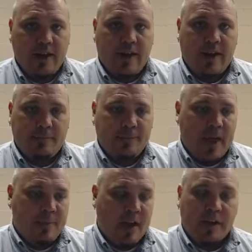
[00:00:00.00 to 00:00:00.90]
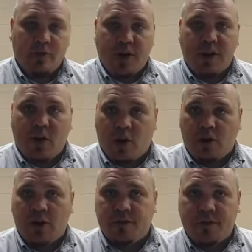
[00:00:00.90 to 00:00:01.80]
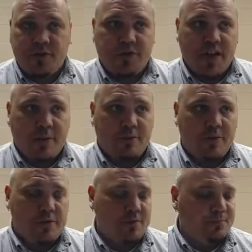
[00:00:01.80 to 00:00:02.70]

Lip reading: I'm not going to read all of the two chapters.